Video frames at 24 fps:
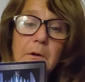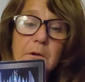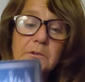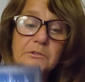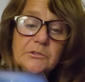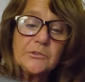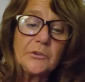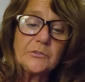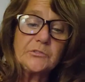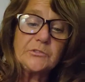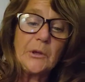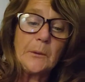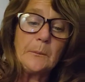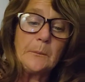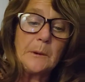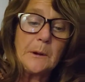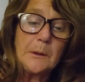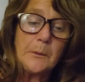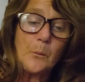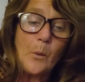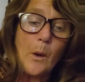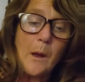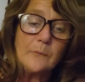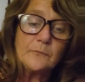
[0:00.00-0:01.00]
So
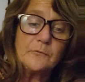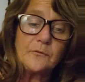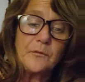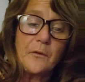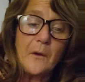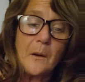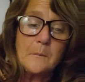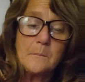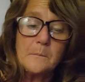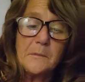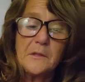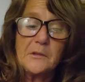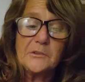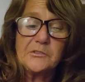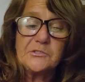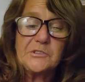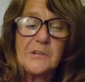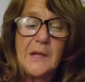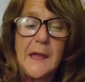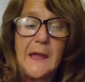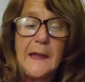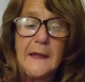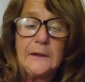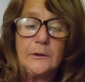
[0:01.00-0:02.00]
somebody went from
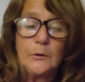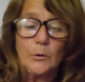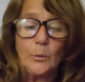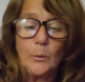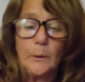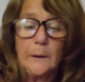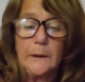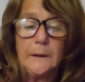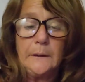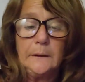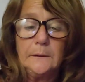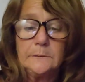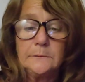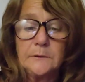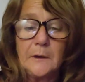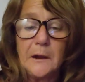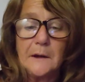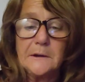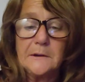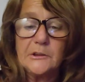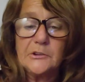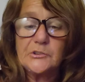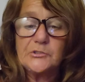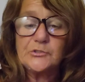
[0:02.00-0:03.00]
this angry
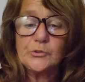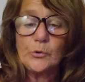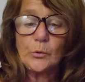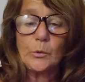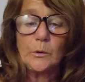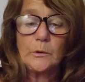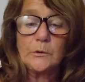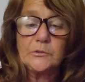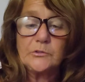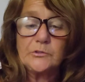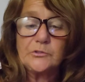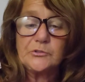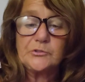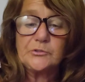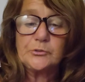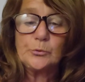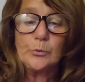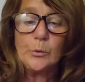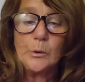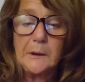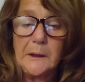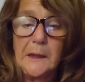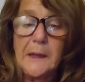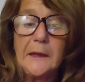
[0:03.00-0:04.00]
Knight of Swords
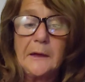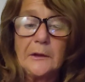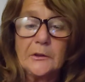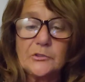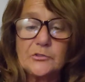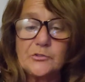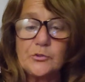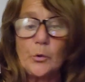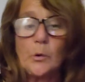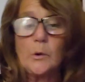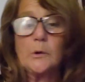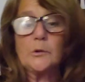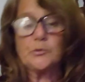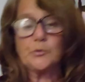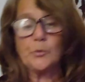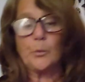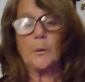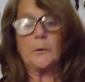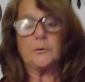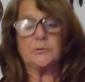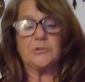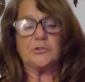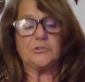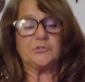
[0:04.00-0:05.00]
to a King of Swords,
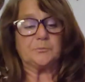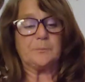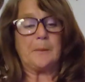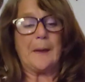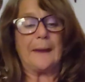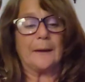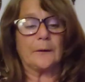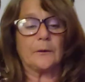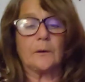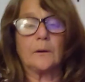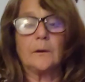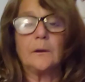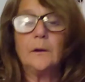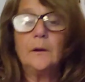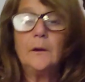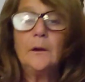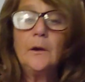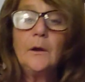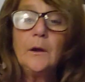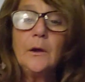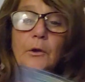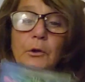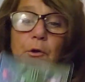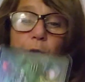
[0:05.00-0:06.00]
which is better.
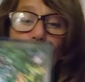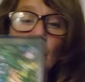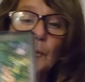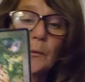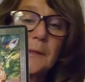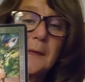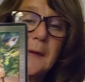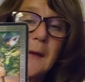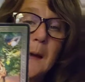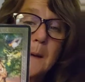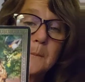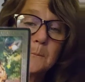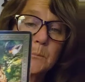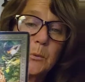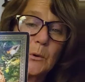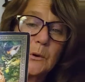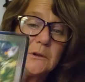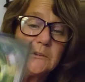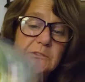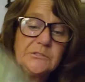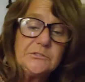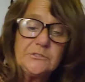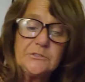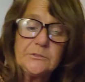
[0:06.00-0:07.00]
You're the
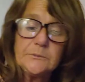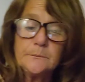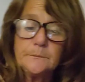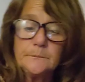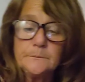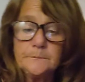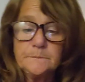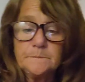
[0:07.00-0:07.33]
Empress.